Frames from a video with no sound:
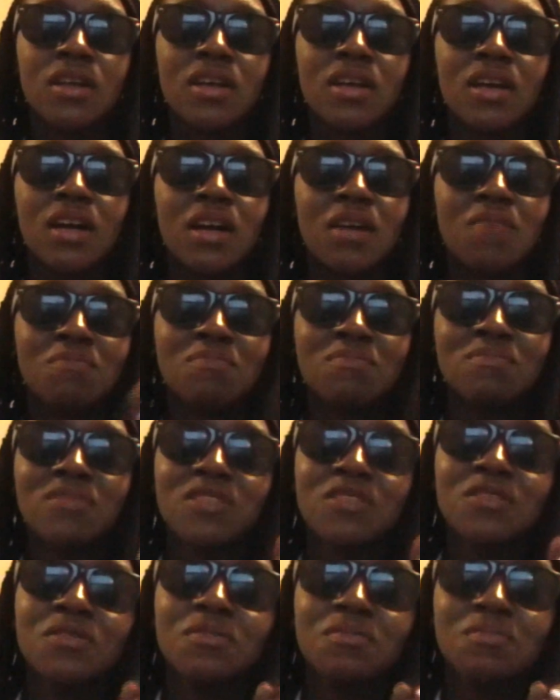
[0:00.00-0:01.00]

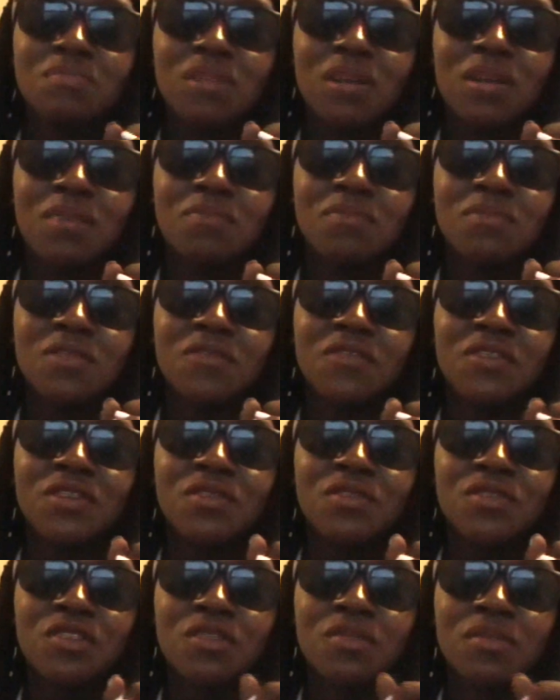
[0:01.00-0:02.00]
The
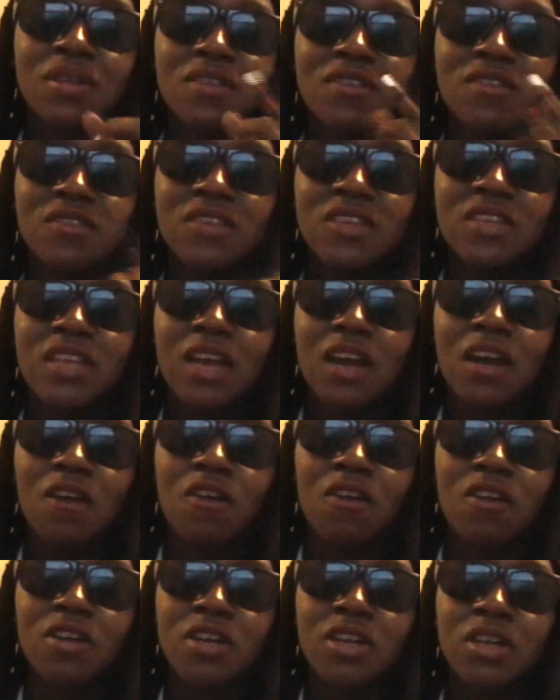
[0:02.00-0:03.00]
videos you're about to see
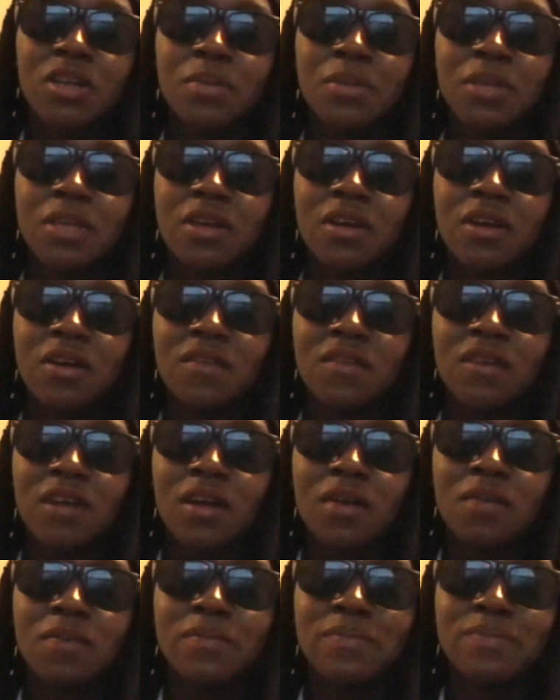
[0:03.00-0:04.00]
now are gonna be of